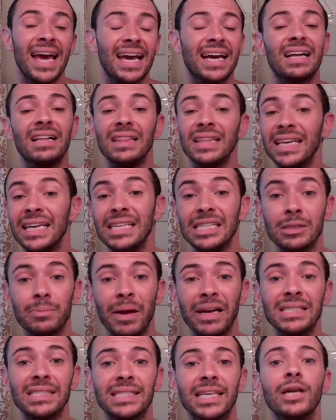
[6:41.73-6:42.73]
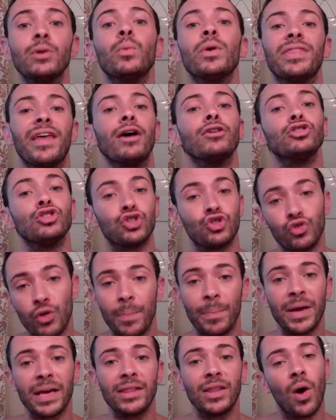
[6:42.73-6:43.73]
It cleans my skin without
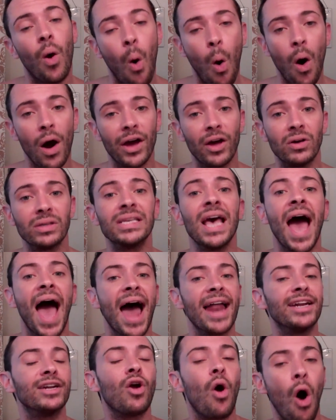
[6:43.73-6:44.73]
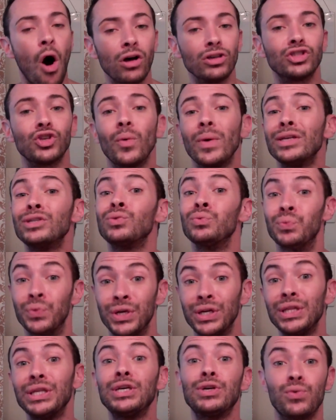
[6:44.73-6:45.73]
stripping the oils, and it also is
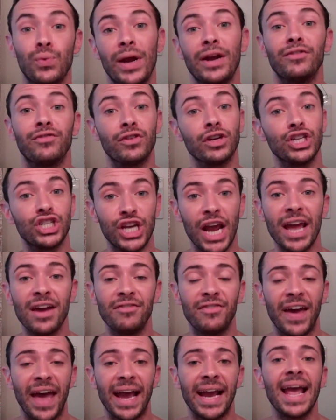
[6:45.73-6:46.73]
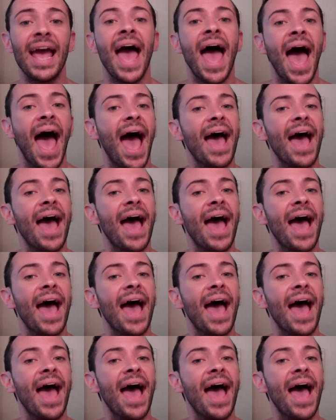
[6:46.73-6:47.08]
really great for shaving.